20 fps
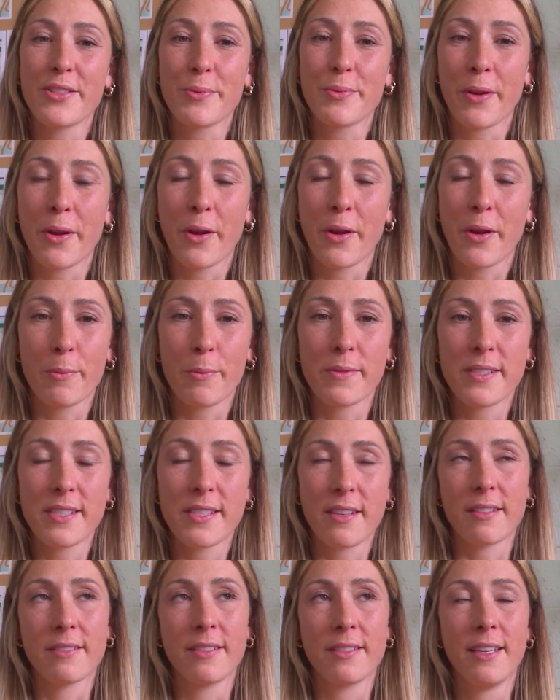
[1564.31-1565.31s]
when it comes
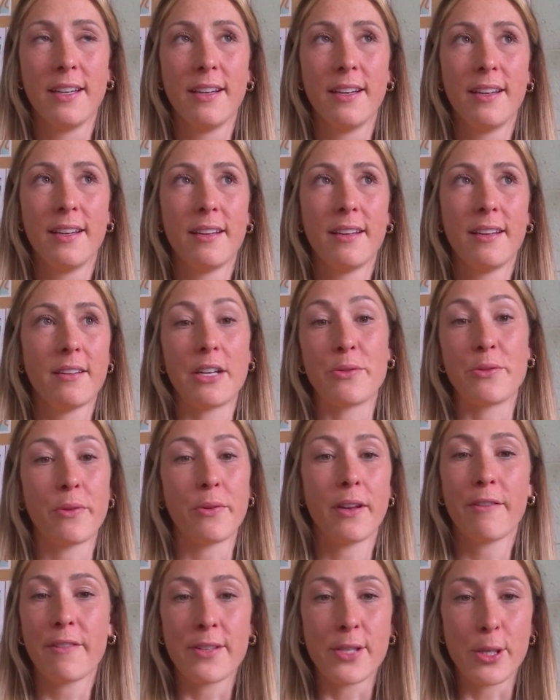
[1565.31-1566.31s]
to, I don't
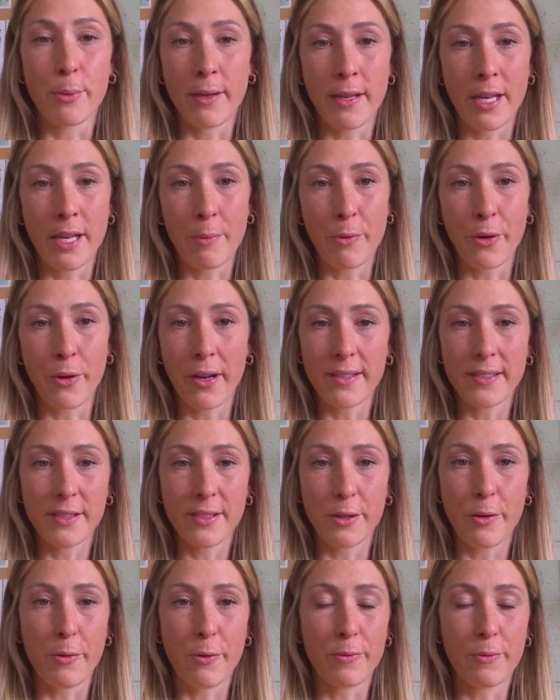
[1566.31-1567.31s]
live in Dublin anymore,
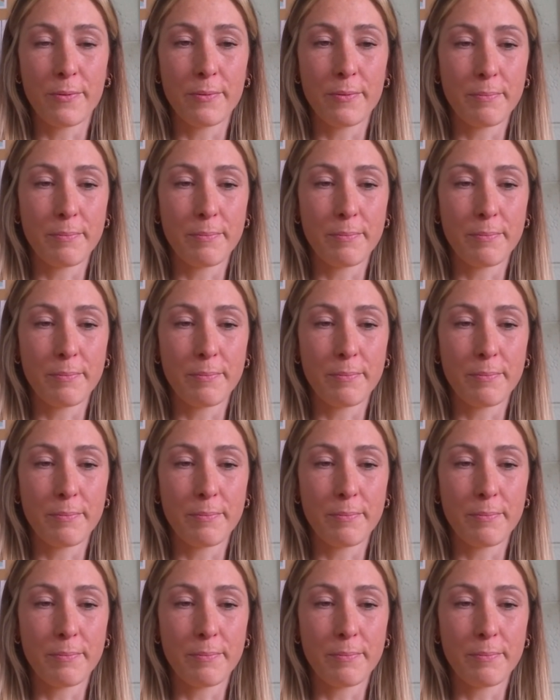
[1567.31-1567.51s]
so